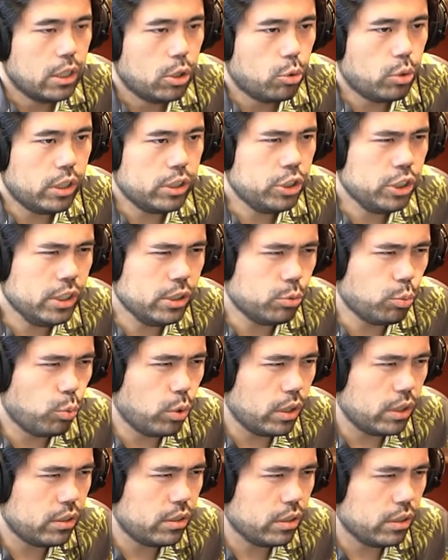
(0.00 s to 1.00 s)
question is
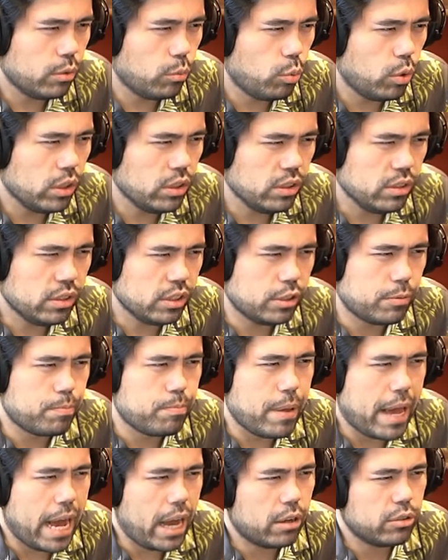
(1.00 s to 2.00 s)
what do, what does this
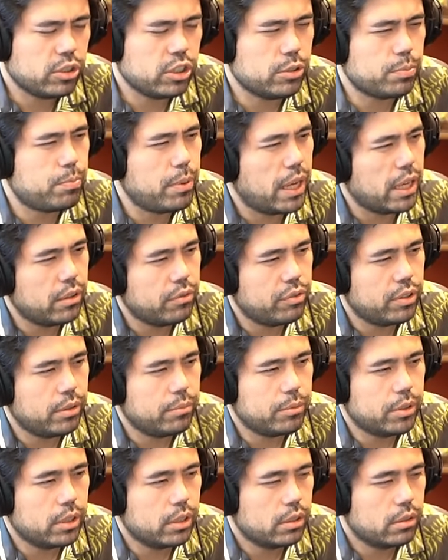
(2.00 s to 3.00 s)
how does this benefit
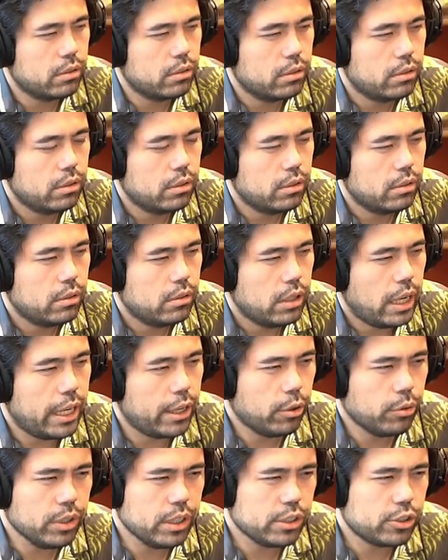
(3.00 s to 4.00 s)
me I
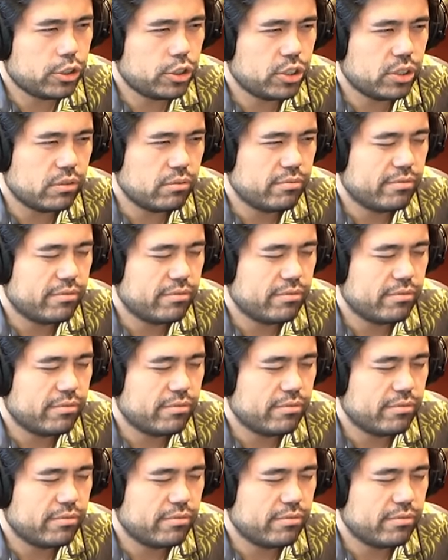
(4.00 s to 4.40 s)
don't think.